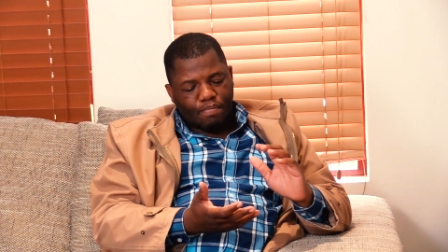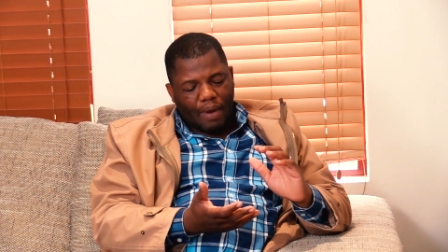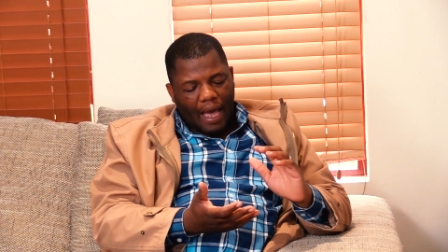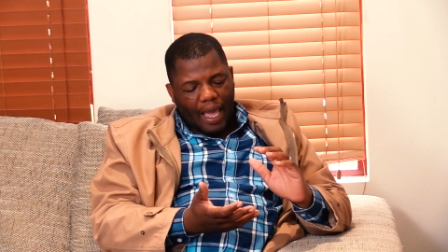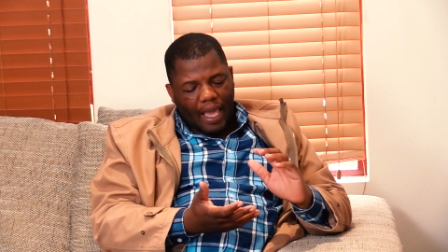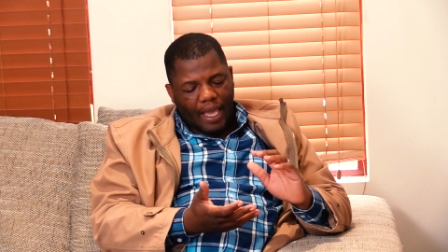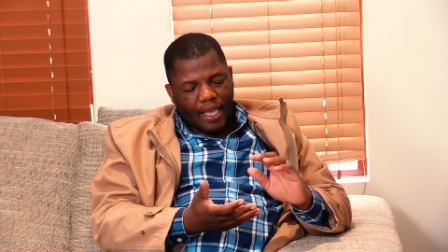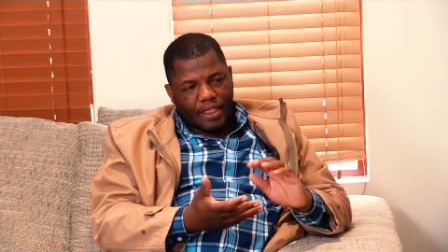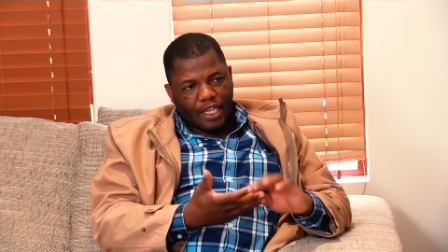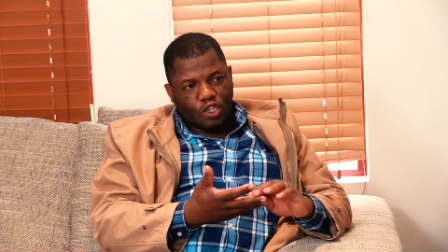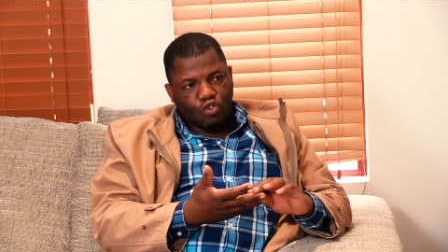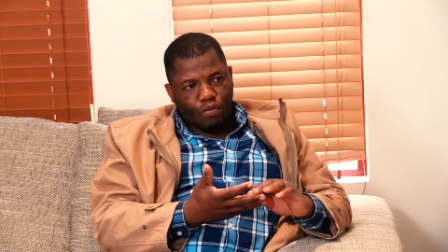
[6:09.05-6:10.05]
by
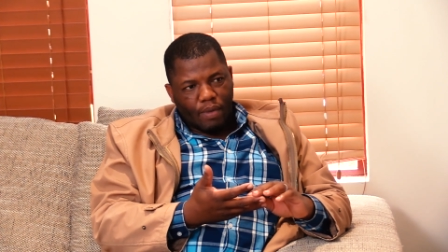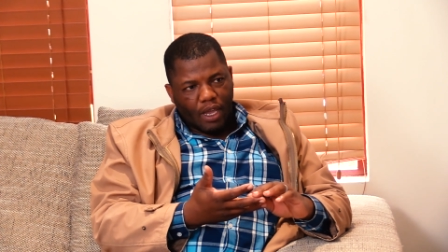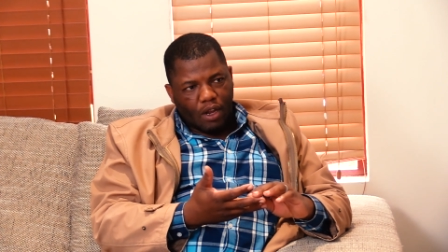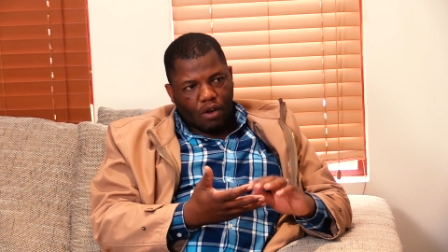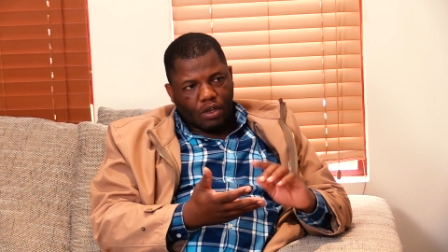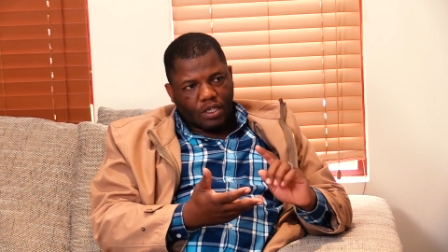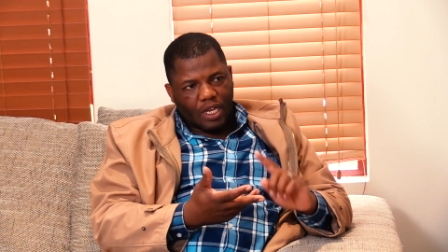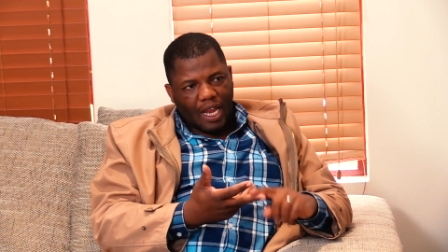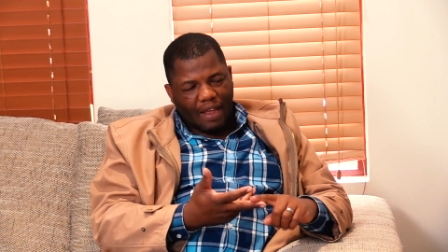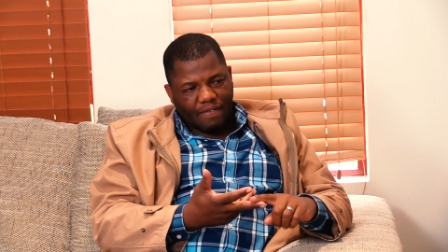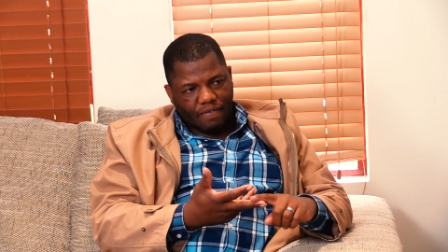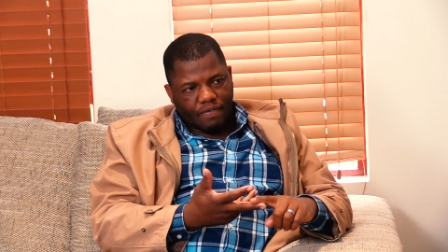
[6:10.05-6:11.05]
the two main laws
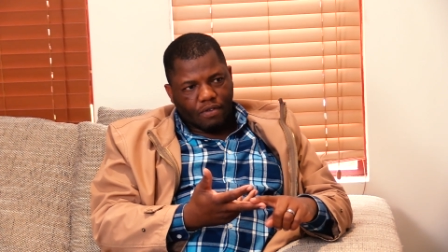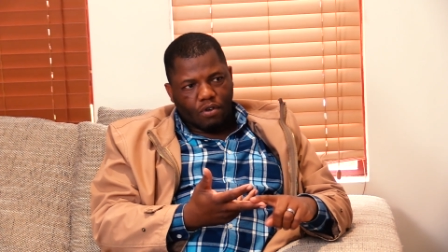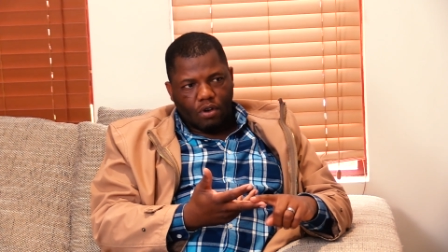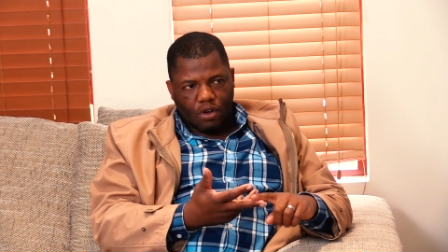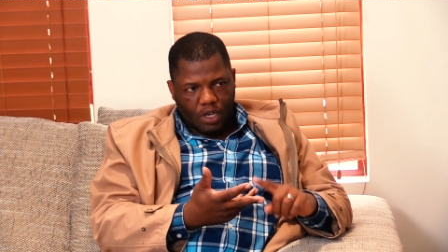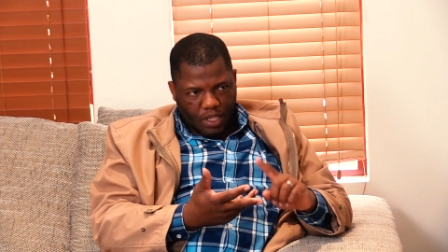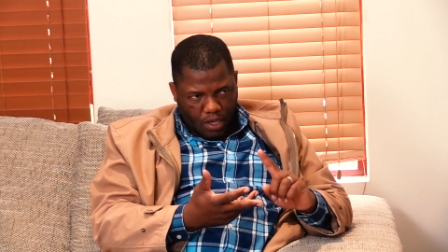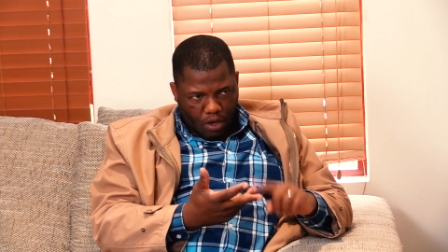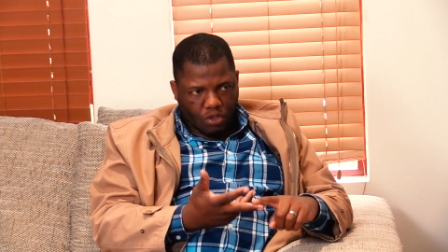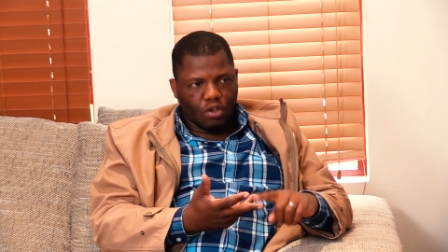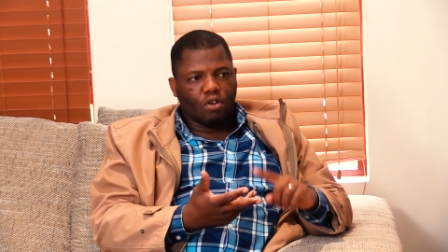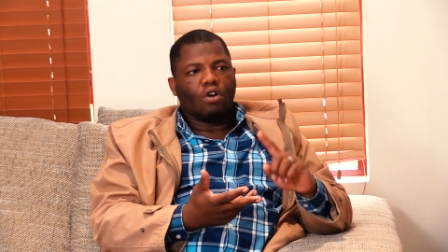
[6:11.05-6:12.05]
love the
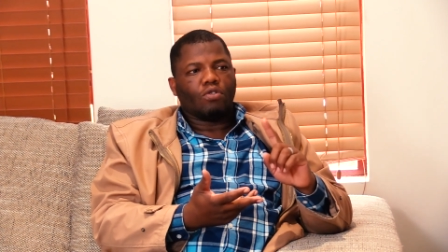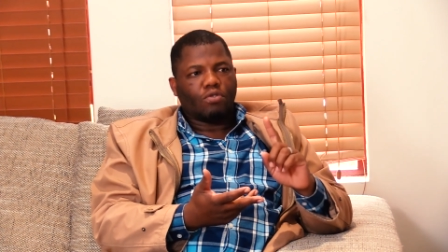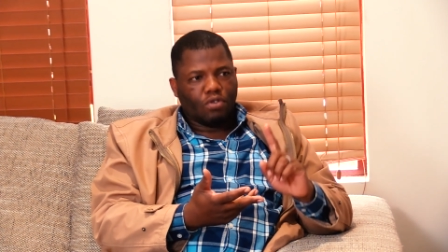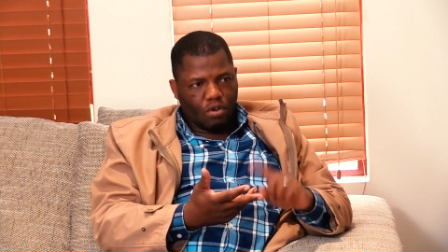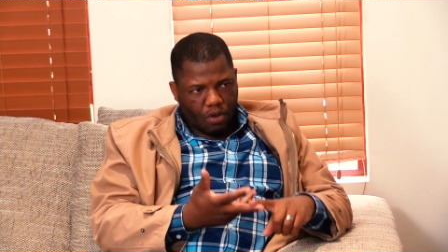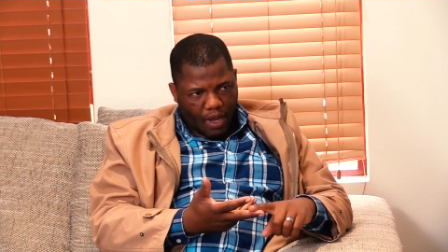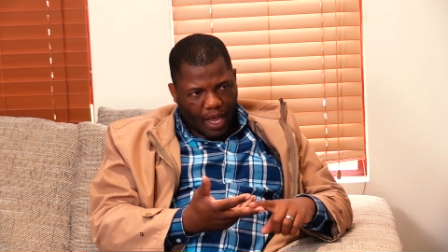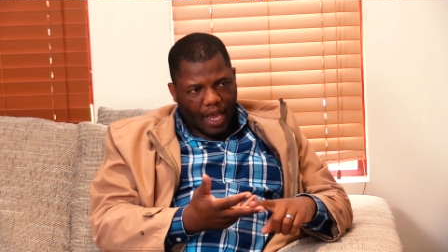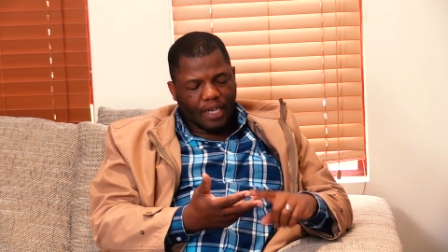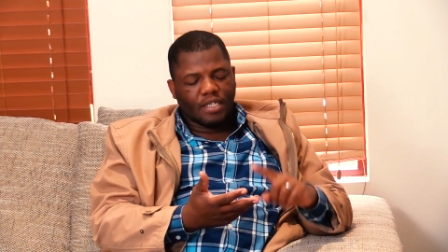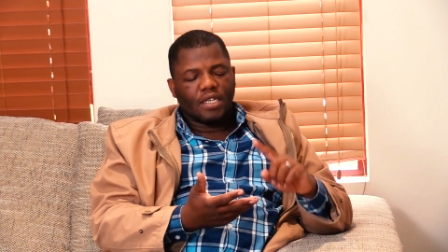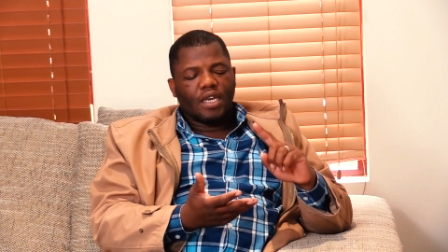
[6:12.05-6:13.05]
Lord your God with all your
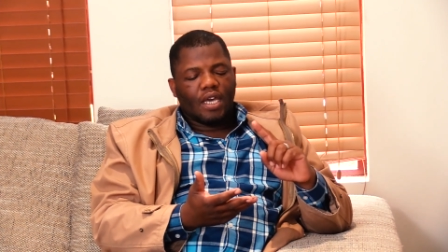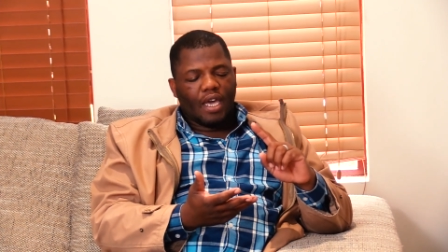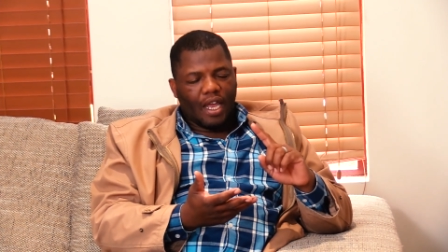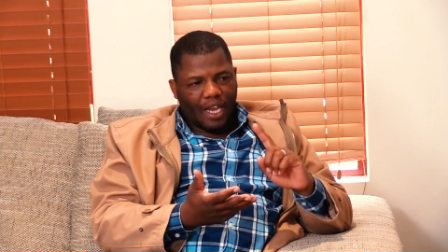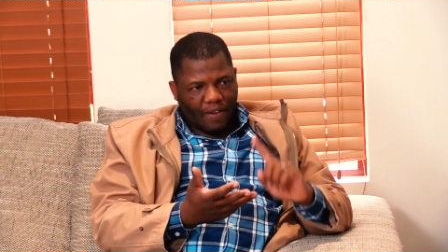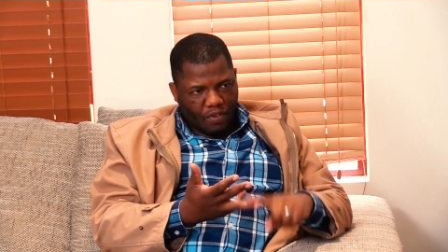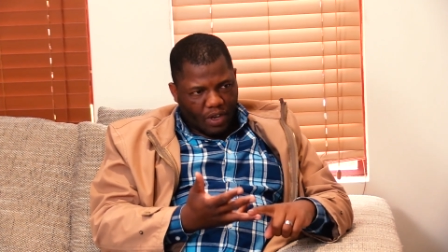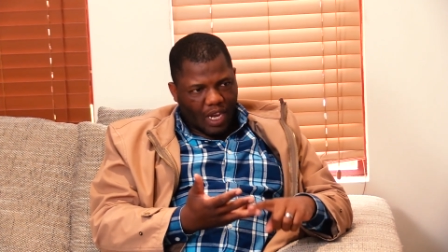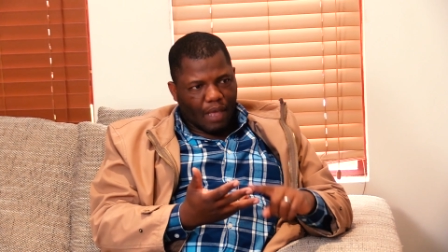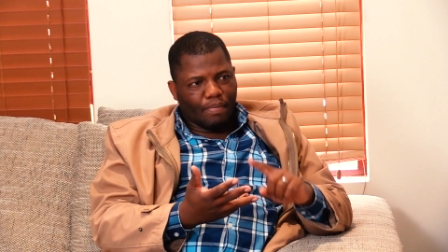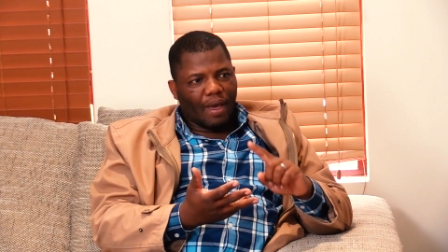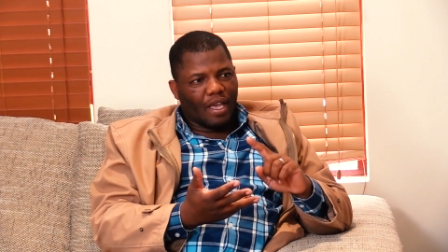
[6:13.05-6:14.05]
heart and love your
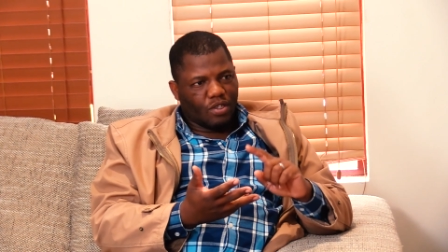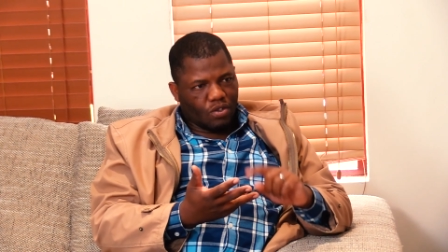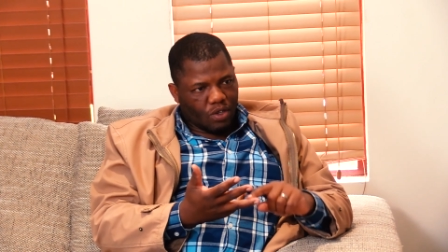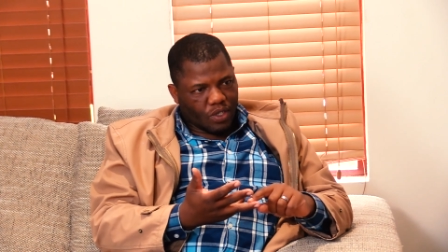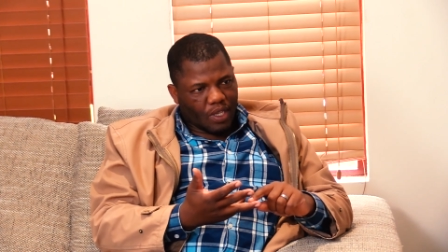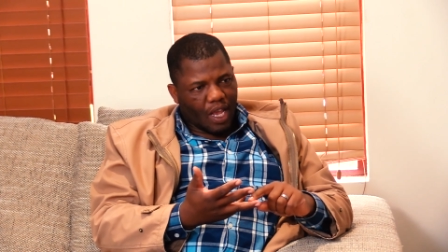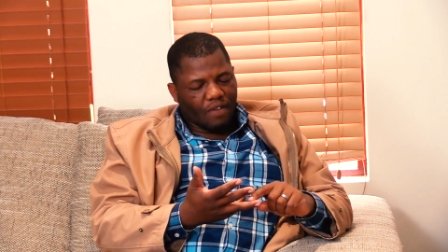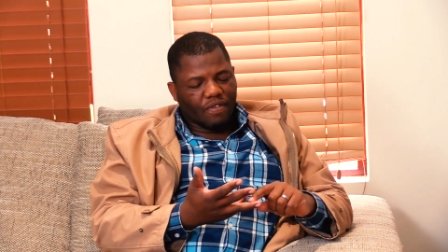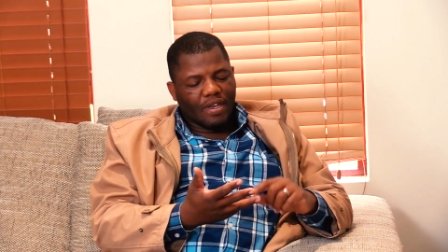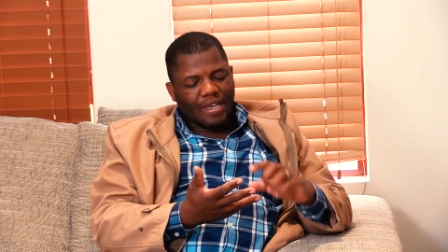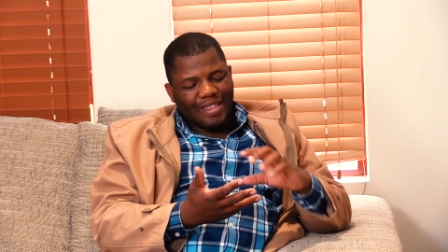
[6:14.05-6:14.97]
neighbor as yourself.